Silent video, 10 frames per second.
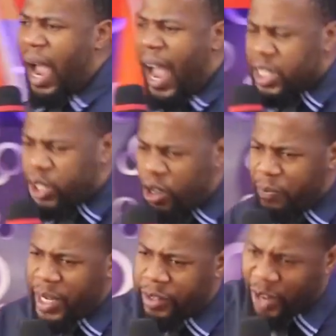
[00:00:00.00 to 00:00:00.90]
as
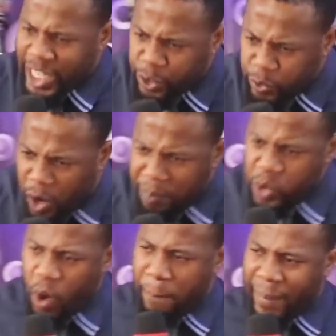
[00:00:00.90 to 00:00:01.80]
you've been transformed
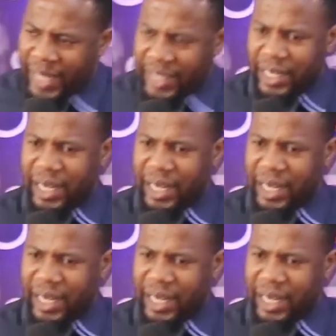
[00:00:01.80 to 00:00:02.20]
your mind,